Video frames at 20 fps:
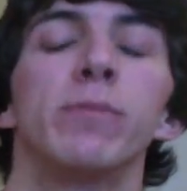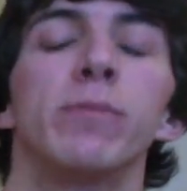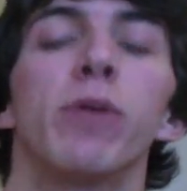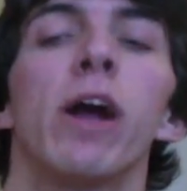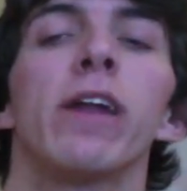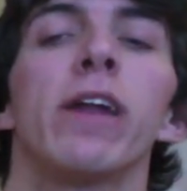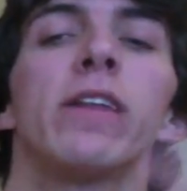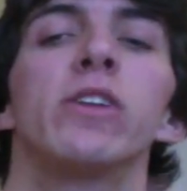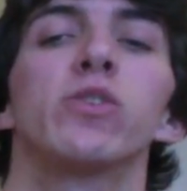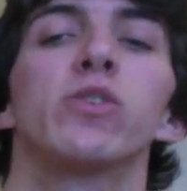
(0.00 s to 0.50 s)

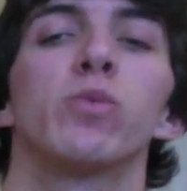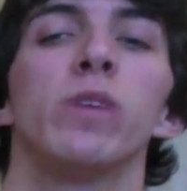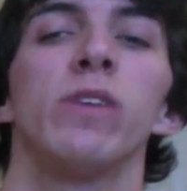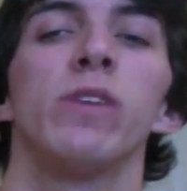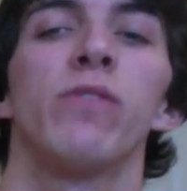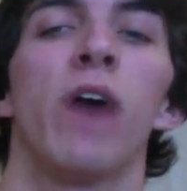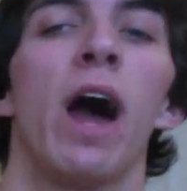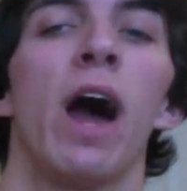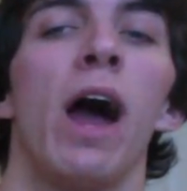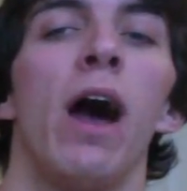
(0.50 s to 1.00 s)
Oh, I
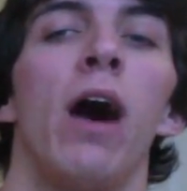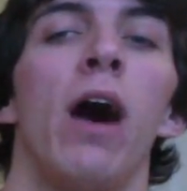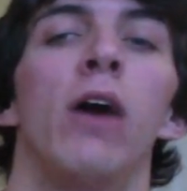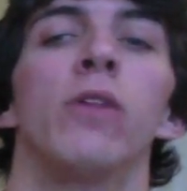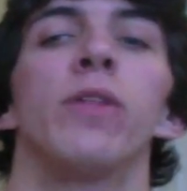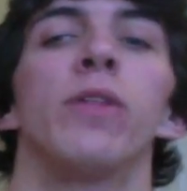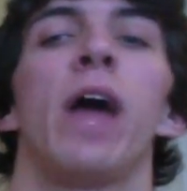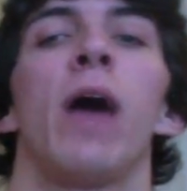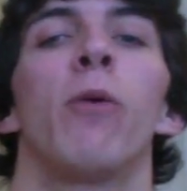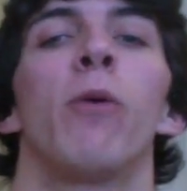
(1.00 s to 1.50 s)
know. Okay, he
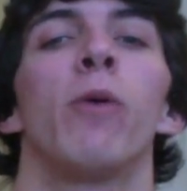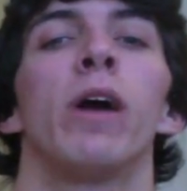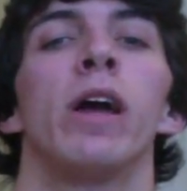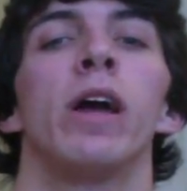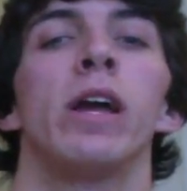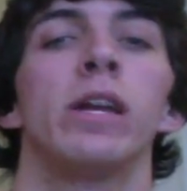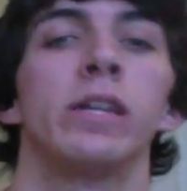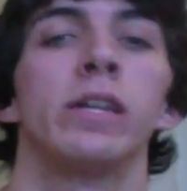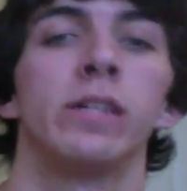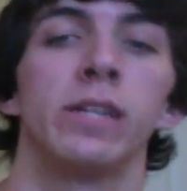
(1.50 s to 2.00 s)
brought in his
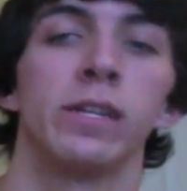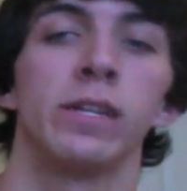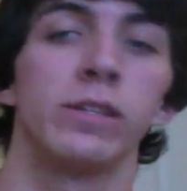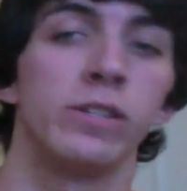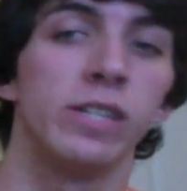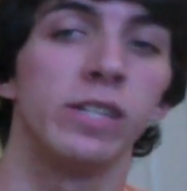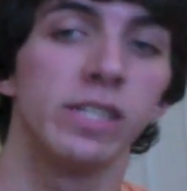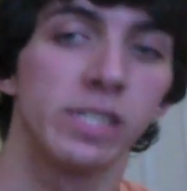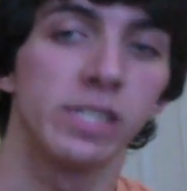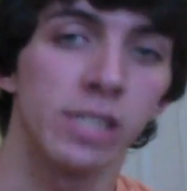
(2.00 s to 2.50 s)

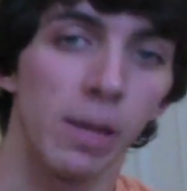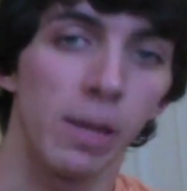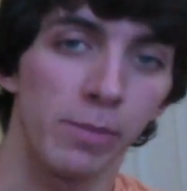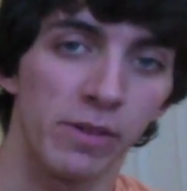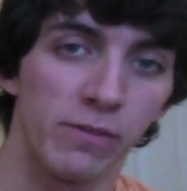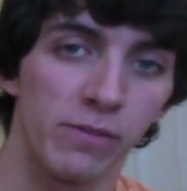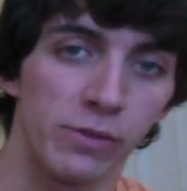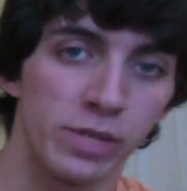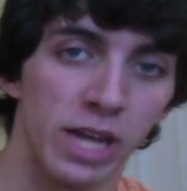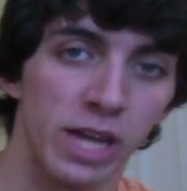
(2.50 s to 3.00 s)
Weavile. That
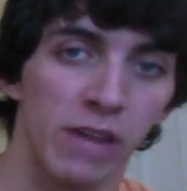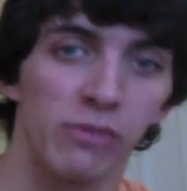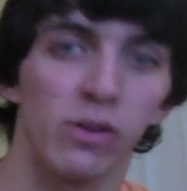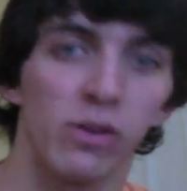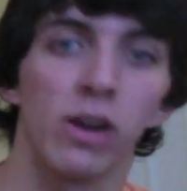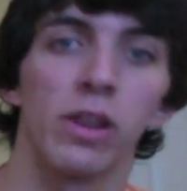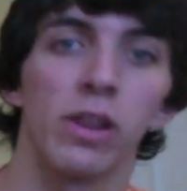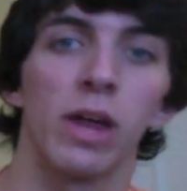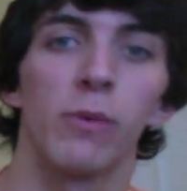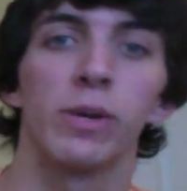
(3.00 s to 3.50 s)
way,
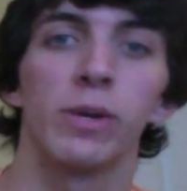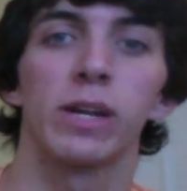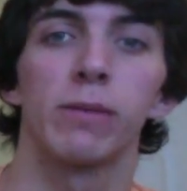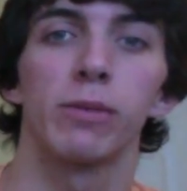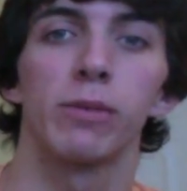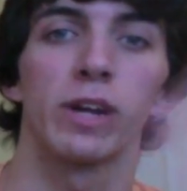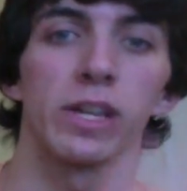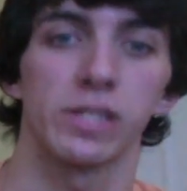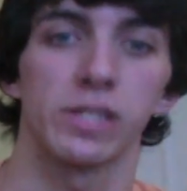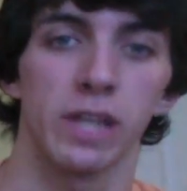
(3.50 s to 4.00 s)
he needs
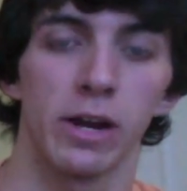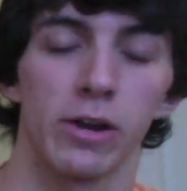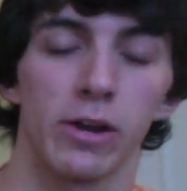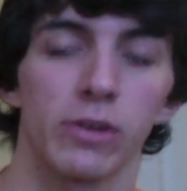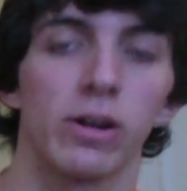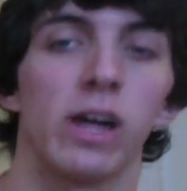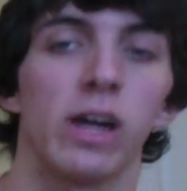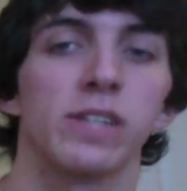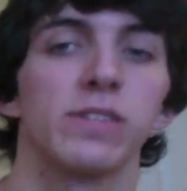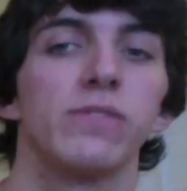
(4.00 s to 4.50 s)
something for
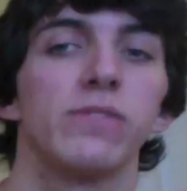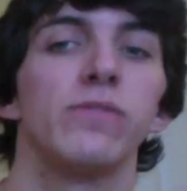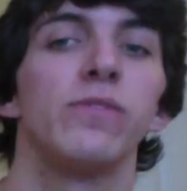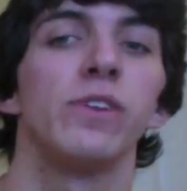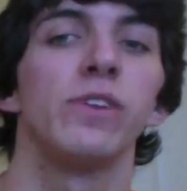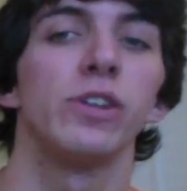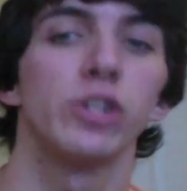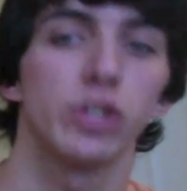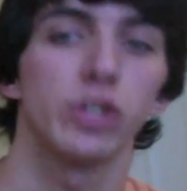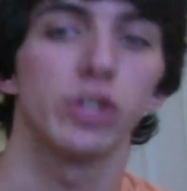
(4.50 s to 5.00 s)
Death Fodder. That way, he
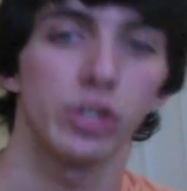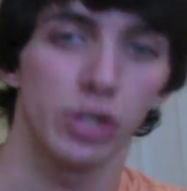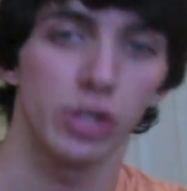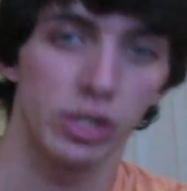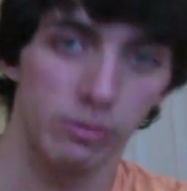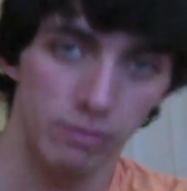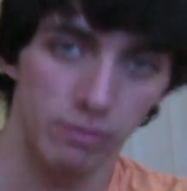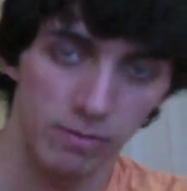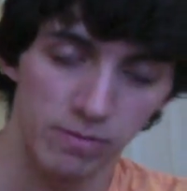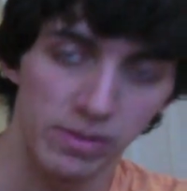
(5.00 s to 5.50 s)
can bring his
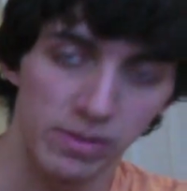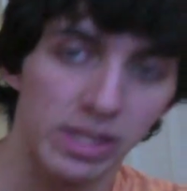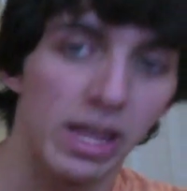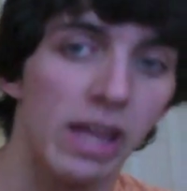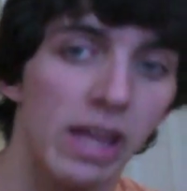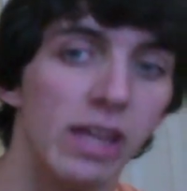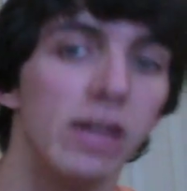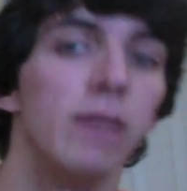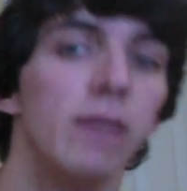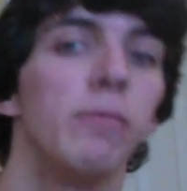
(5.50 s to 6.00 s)
Heracross and
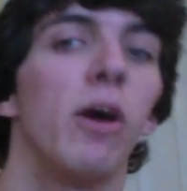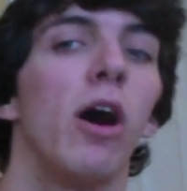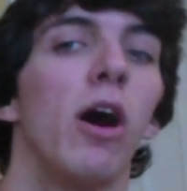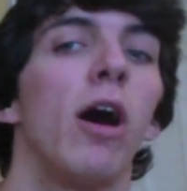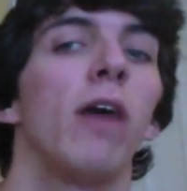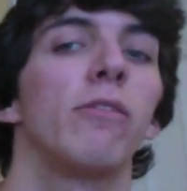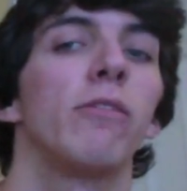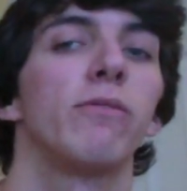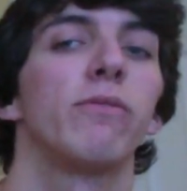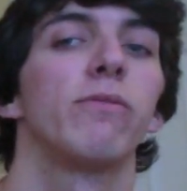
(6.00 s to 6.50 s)
finish
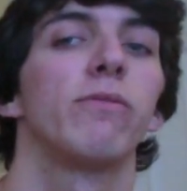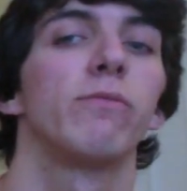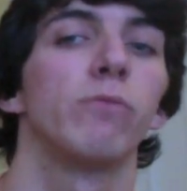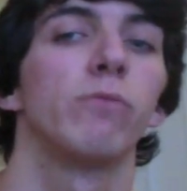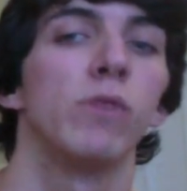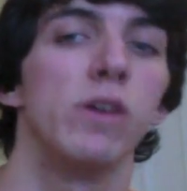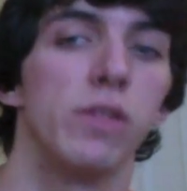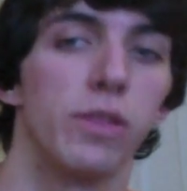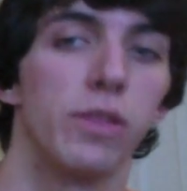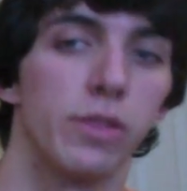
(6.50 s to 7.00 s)

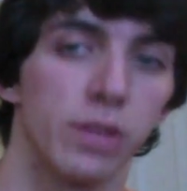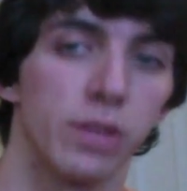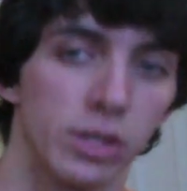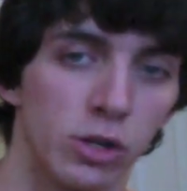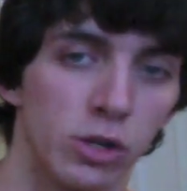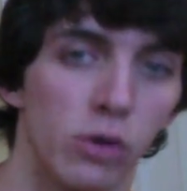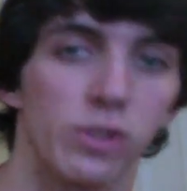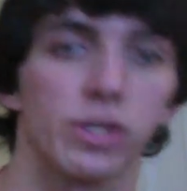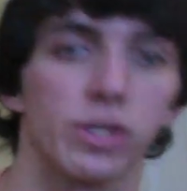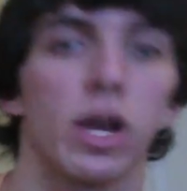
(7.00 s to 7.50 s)
him
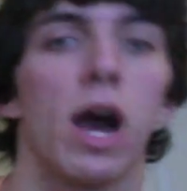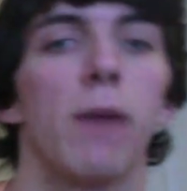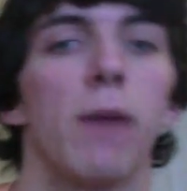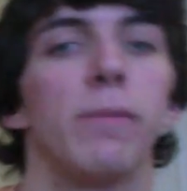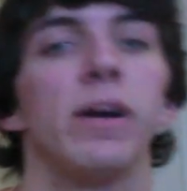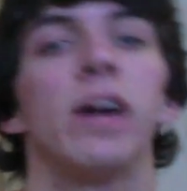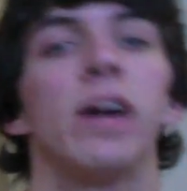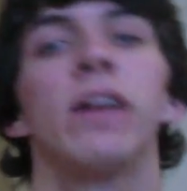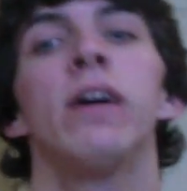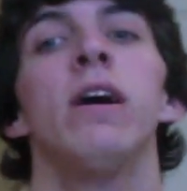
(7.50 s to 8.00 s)

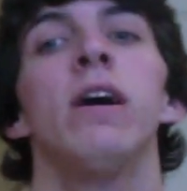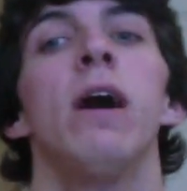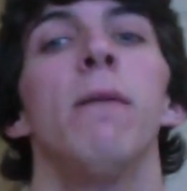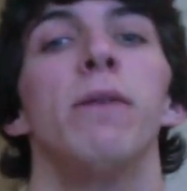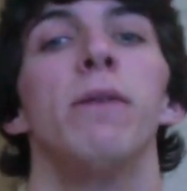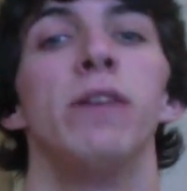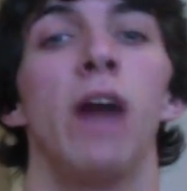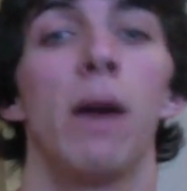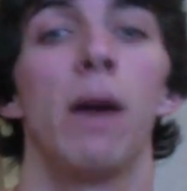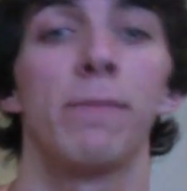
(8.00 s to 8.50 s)
off with the
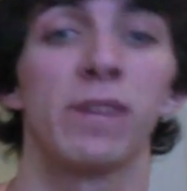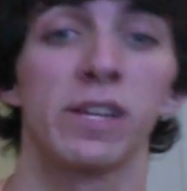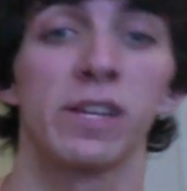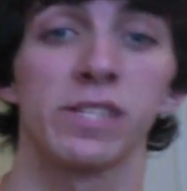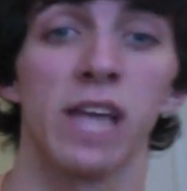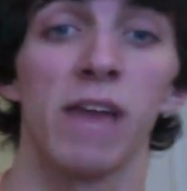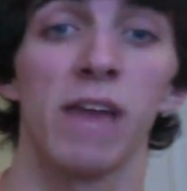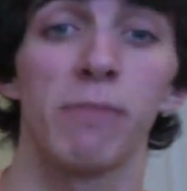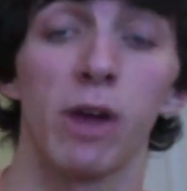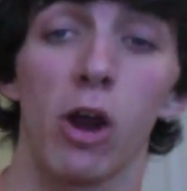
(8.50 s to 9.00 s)
Close
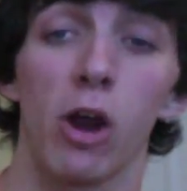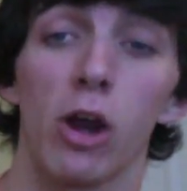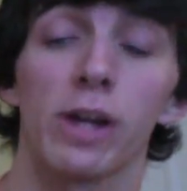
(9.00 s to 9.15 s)
Combat.